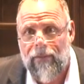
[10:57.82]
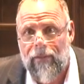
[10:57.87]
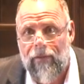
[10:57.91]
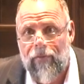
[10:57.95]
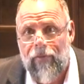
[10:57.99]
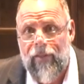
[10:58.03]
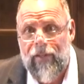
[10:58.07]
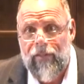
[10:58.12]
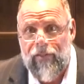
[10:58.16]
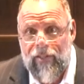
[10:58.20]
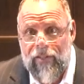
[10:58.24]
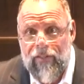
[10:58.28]

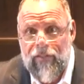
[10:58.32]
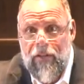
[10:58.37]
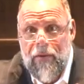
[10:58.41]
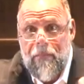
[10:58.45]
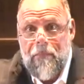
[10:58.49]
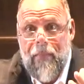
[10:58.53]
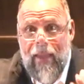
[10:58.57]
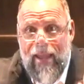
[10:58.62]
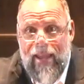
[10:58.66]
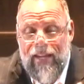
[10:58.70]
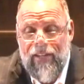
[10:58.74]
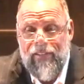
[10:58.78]
This is
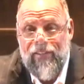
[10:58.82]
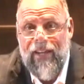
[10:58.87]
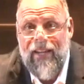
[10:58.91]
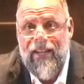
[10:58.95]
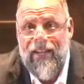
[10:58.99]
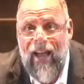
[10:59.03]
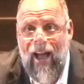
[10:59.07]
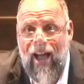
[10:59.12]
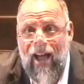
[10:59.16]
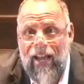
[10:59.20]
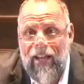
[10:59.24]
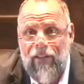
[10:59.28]
amazing.
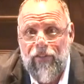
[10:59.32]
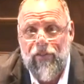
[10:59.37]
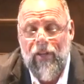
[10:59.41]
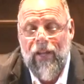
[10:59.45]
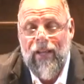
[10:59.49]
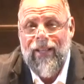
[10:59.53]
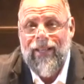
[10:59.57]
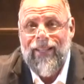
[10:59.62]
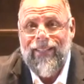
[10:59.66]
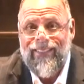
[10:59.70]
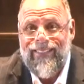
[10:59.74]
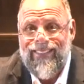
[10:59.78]
Guys,
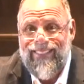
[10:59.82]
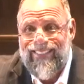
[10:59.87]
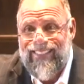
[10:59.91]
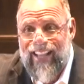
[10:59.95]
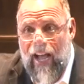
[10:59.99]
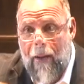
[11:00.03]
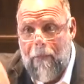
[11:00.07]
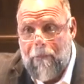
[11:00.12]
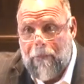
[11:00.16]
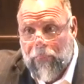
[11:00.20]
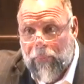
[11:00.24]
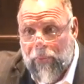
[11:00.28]

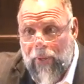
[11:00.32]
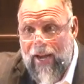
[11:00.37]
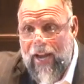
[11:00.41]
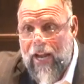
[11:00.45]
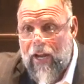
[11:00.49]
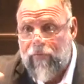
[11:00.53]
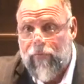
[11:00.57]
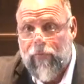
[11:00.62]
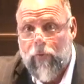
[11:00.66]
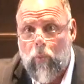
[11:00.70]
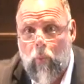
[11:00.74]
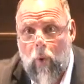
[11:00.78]
stop praying
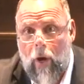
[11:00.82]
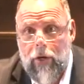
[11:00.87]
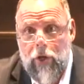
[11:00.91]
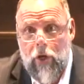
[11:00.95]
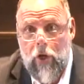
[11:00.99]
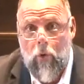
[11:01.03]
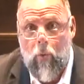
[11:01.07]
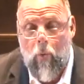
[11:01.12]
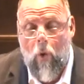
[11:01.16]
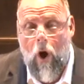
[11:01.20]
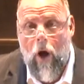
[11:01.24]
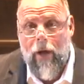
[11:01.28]
for what
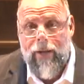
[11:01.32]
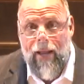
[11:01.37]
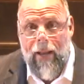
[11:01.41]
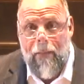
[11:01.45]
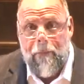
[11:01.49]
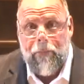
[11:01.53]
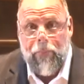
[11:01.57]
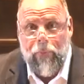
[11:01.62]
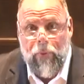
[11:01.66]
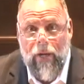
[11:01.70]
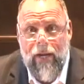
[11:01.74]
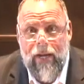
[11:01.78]
you want and
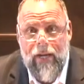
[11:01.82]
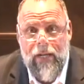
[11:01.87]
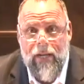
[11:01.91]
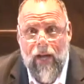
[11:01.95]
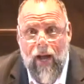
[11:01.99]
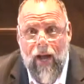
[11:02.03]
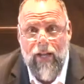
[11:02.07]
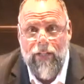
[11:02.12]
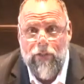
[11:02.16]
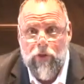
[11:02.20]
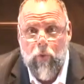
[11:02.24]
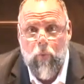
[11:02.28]
pray
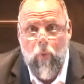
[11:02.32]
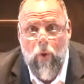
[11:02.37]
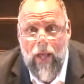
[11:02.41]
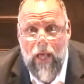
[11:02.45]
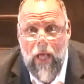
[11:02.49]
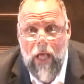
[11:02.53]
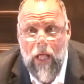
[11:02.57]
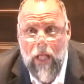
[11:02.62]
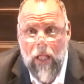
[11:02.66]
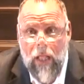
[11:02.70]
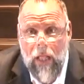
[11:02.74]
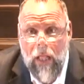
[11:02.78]
God's
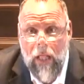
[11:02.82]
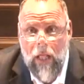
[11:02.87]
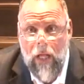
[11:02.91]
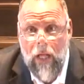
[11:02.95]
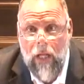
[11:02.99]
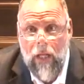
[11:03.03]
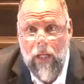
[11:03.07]
will.